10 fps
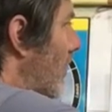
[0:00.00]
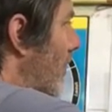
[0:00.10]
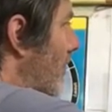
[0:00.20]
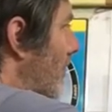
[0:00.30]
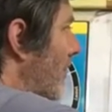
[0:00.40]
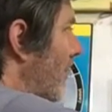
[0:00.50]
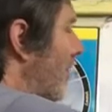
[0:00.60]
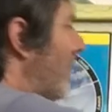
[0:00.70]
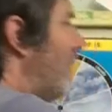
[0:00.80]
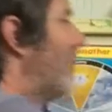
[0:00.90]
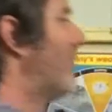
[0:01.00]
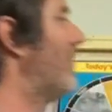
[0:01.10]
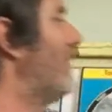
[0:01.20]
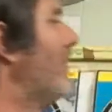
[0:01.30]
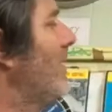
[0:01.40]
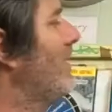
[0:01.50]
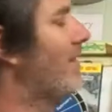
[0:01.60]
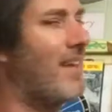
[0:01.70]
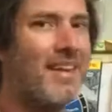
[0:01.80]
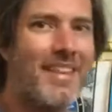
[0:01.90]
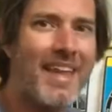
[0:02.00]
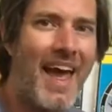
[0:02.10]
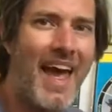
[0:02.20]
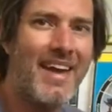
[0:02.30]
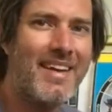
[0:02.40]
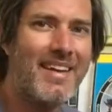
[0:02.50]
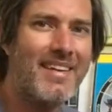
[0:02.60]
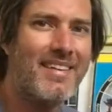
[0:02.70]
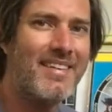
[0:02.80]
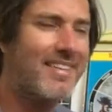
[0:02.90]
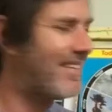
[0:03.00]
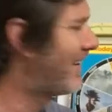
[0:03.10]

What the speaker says: Who do you think that is?